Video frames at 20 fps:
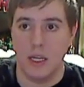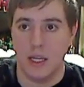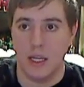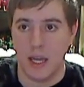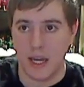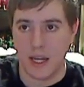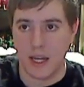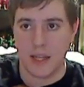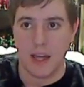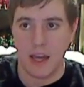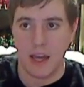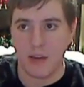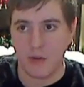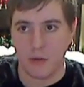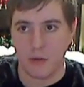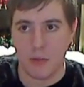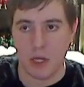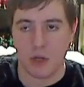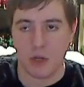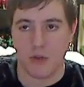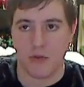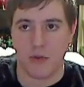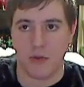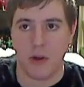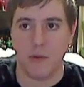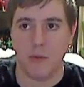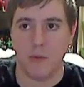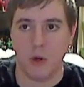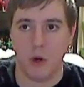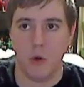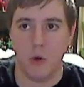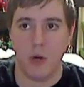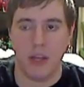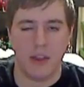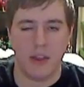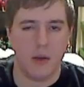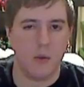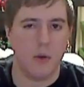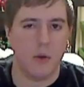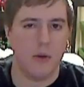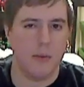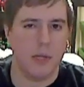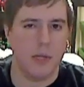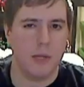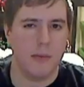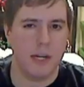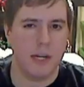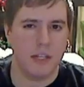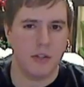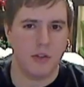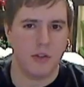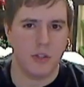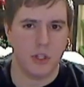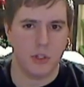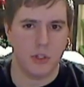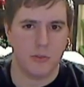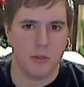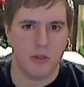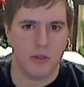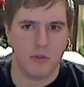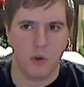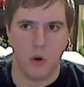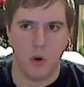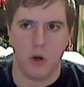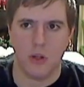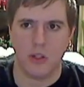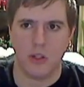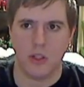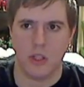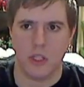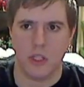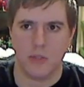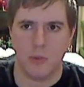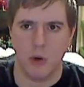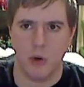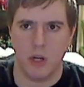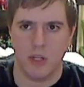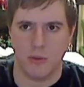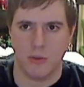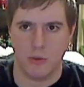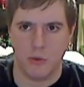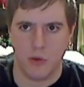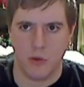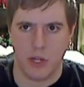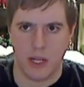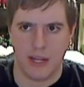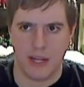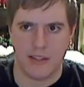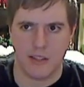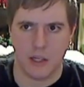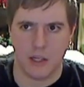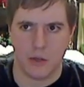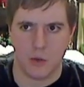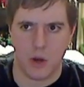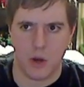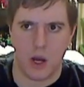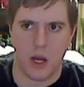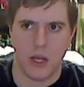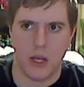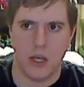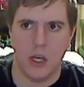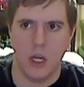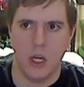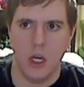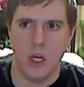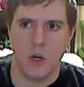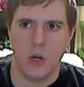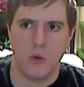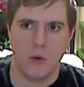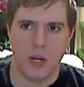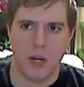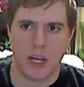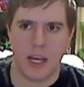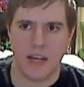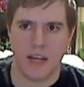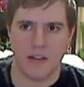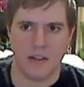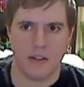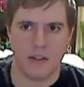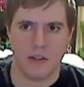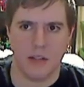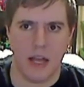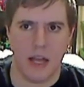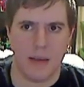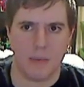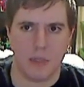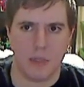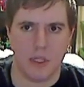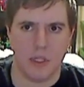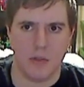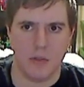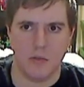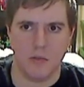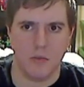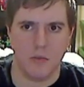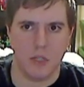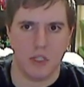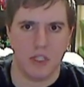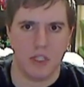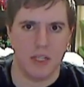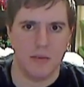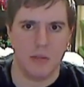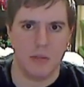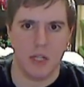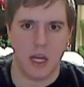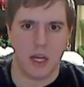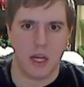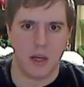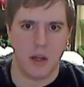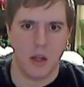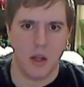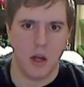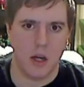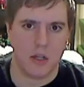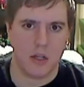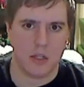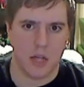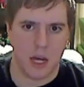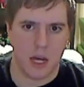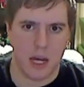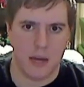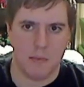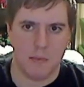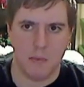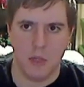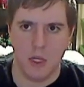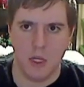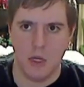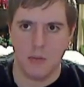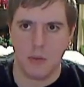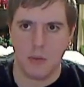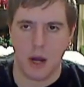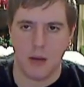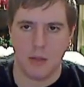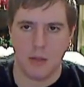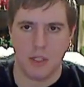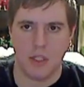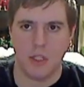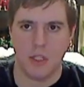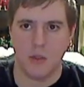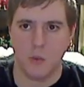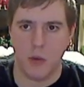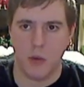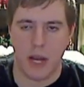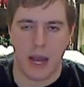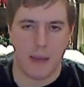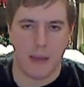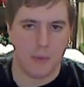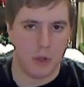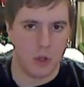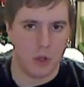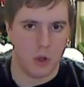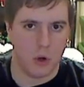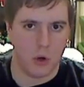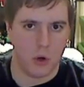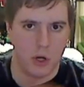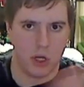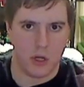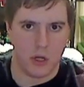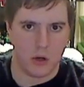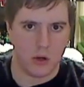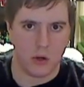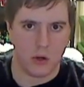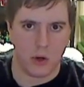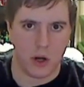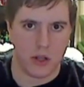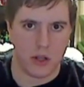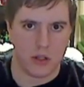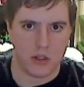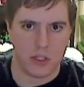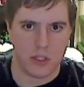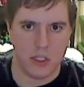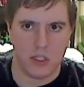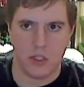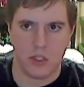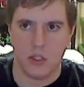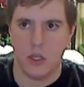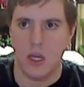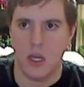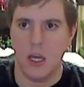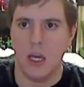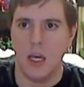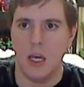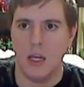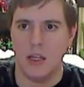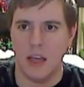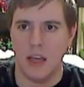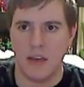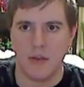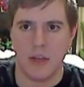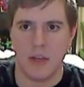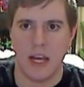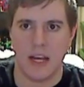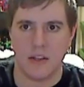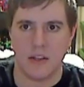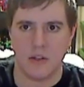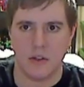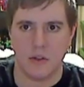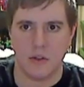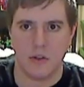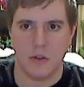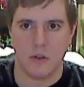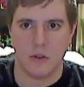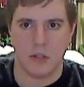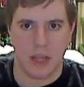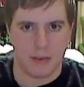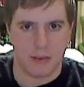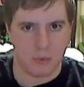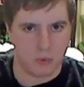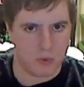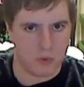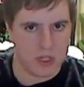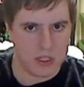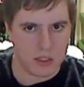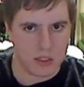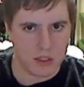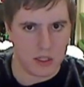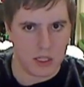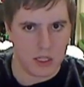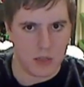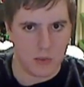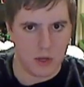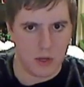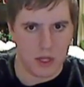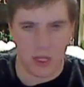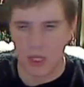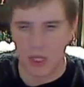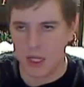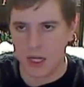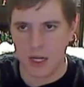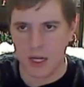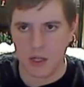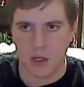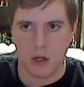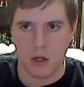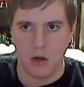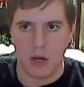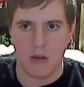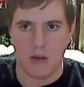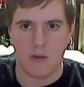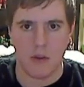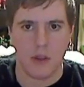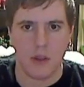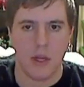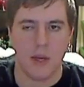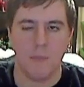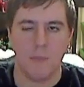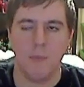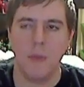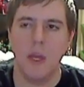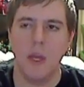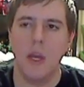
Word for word: getting that information from Merle, I think, would have been the best decision. But of course, at this point, as we realize later on, Rick hasn't slept in what seems like a long time, probably since what happened to Lori earlier on in the season. Definitely hasn't slept recently with, uh, you know, everything.